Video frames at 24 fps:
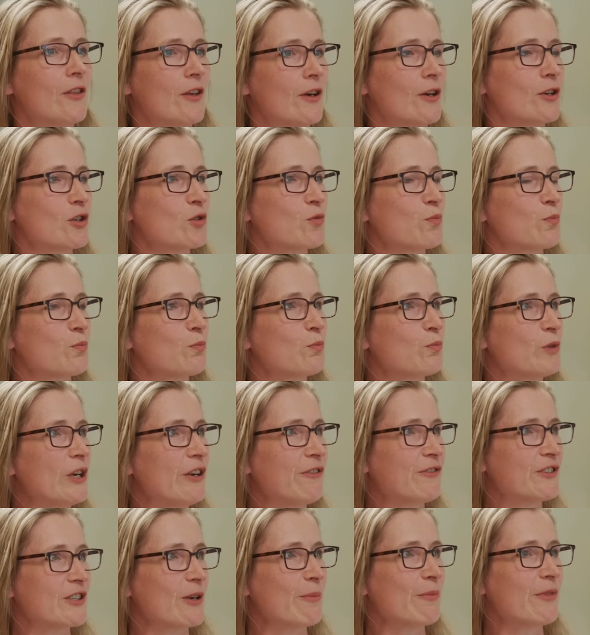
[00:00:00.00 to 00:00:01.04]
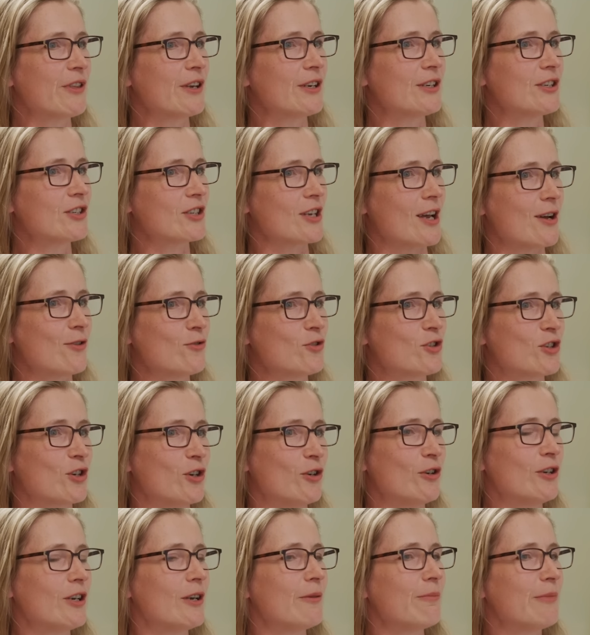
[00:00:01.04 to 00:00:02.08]
That if something sounds
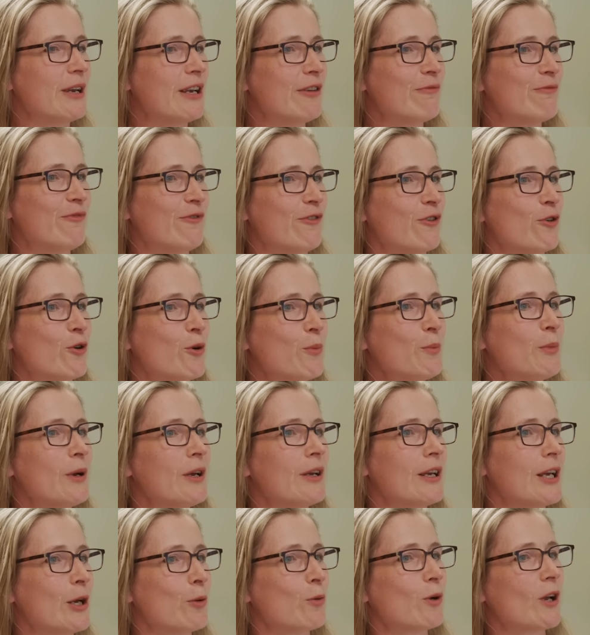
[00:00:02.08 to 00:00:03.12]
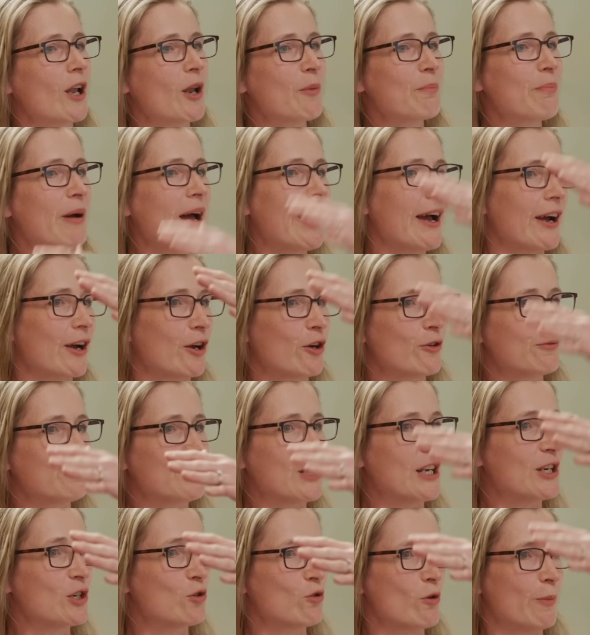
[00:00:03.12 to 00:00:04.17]
good in meme form, it will unpack uh,
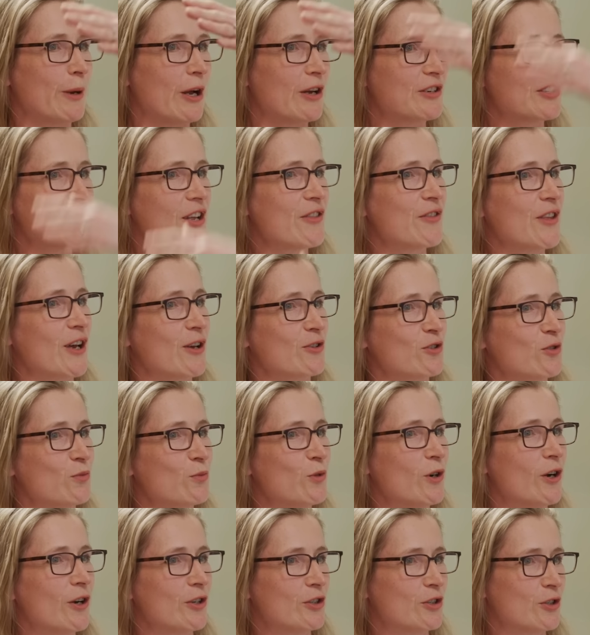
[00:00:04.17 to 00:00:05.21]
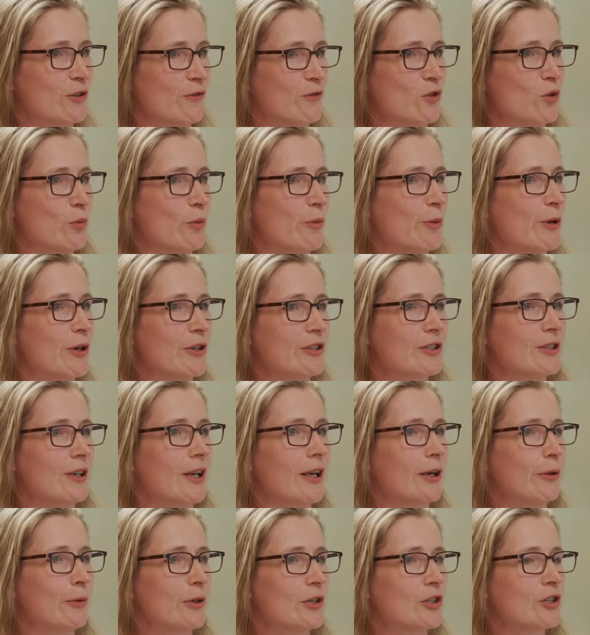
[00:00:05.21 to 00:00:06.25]
into about 10,000 words of normal person
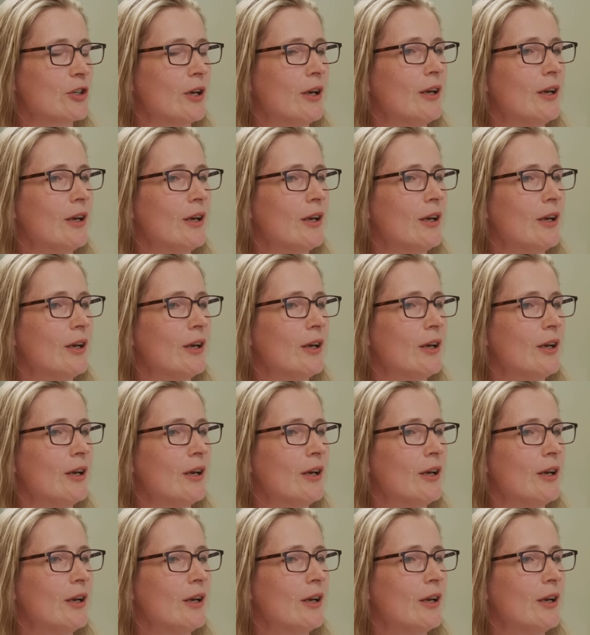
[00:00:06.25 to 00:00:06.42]
language.